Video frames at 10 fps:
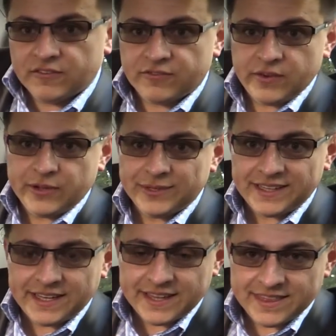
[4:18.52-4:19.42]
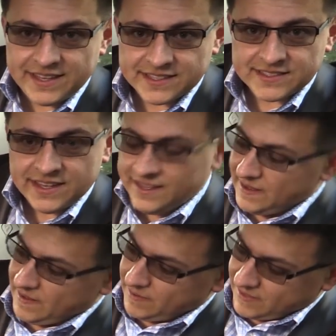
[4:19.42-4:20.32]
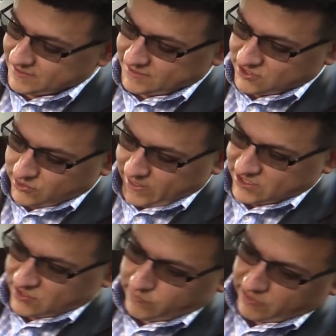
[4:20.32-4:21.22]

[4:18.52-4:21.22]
frequently in this situation